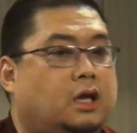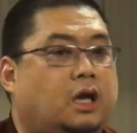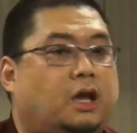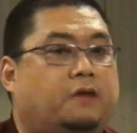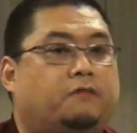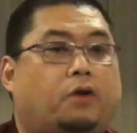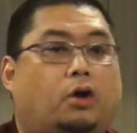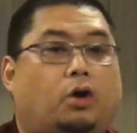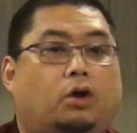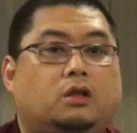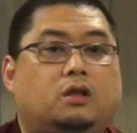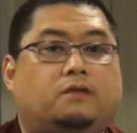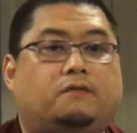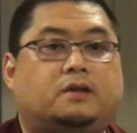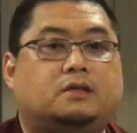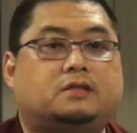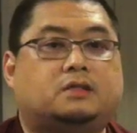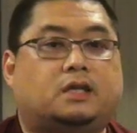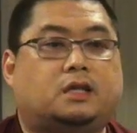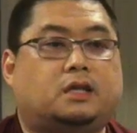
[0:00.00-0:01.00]
If all of
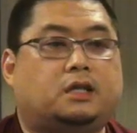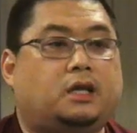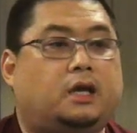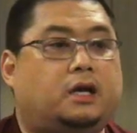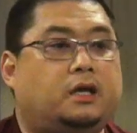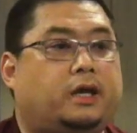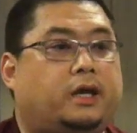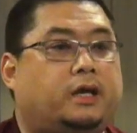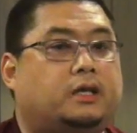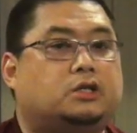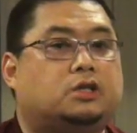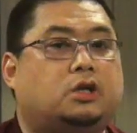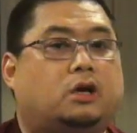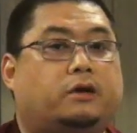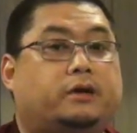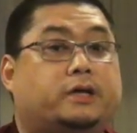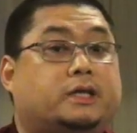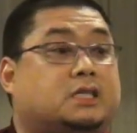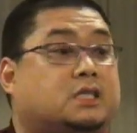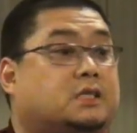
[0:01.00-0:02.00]
us at a young age
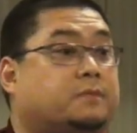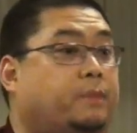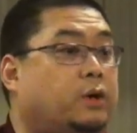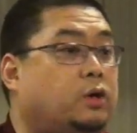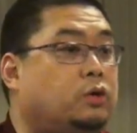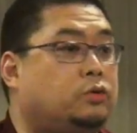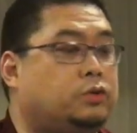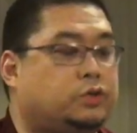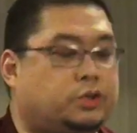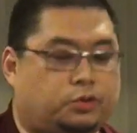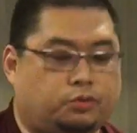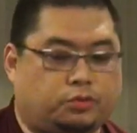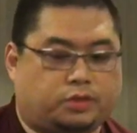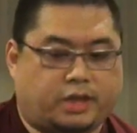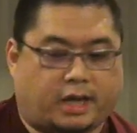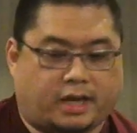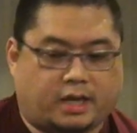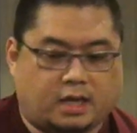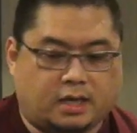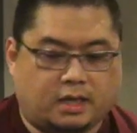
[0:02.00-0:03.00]
are exposed to
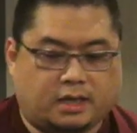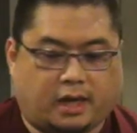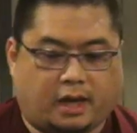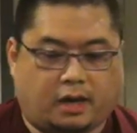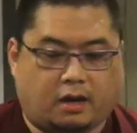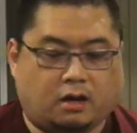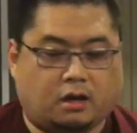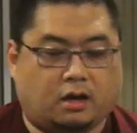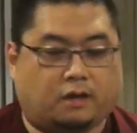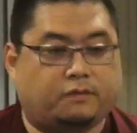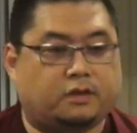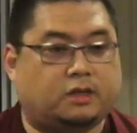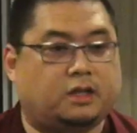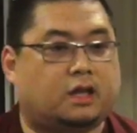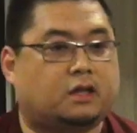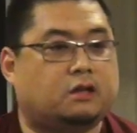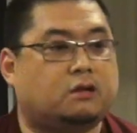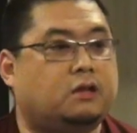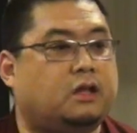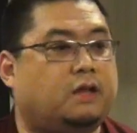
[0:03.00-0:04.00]
taking care of
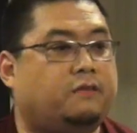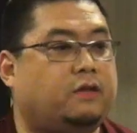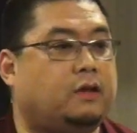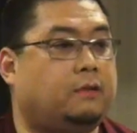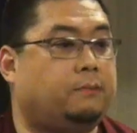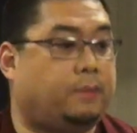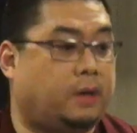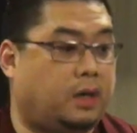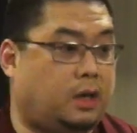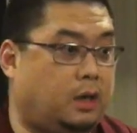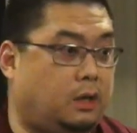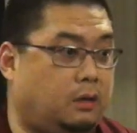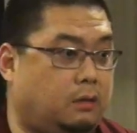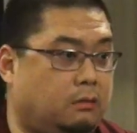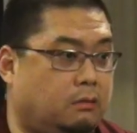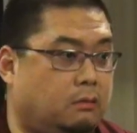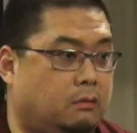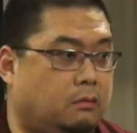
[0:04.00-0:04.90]
another living being